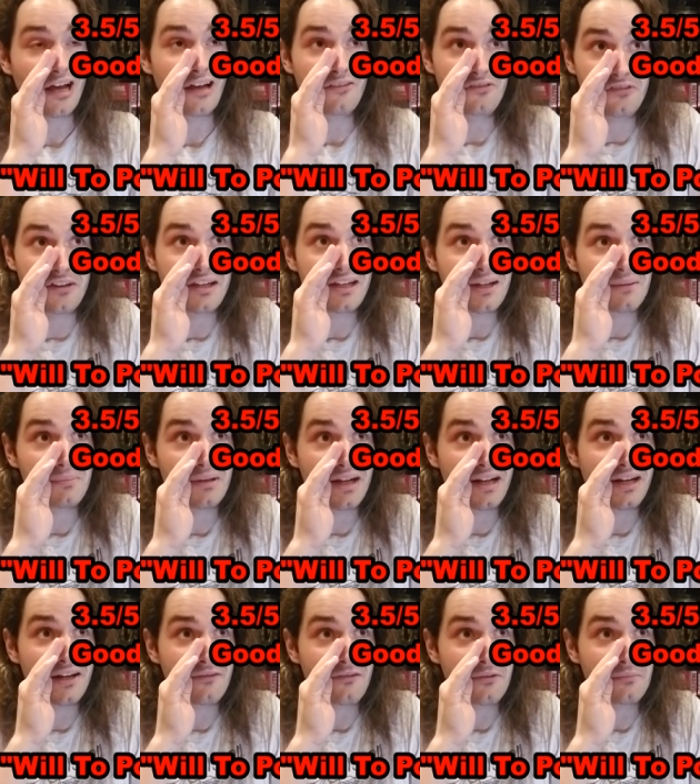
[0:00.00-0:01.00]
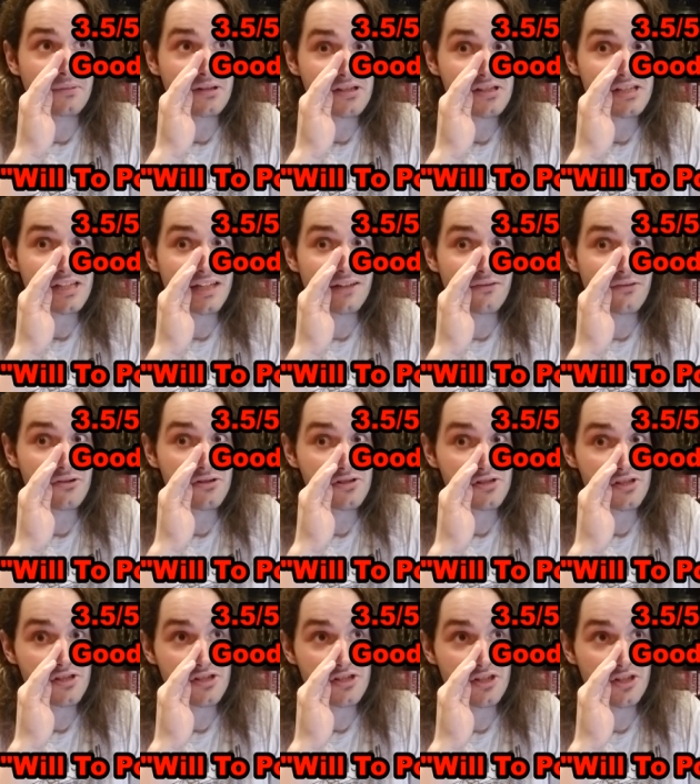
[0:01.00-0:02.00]
I think I'm getting from Deceivers,
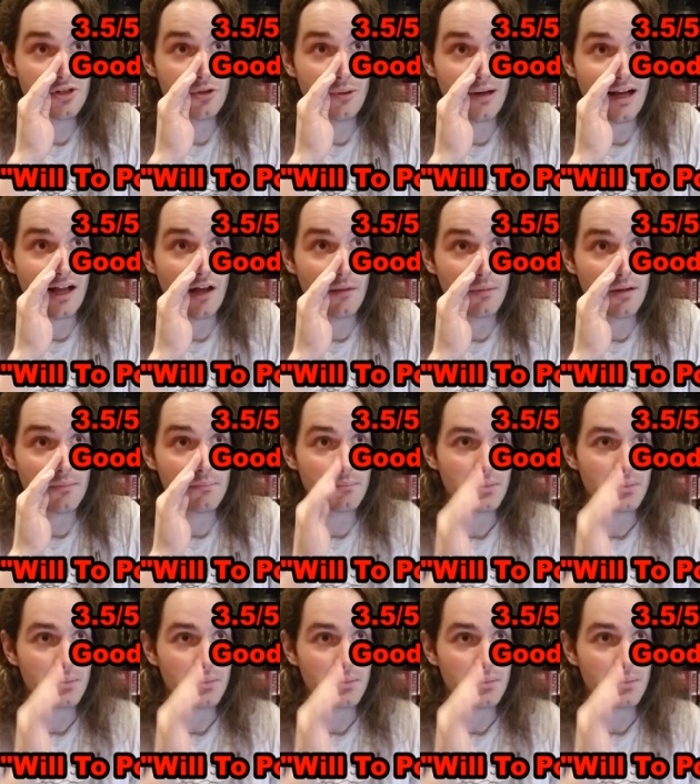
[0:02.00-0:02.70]
this new album.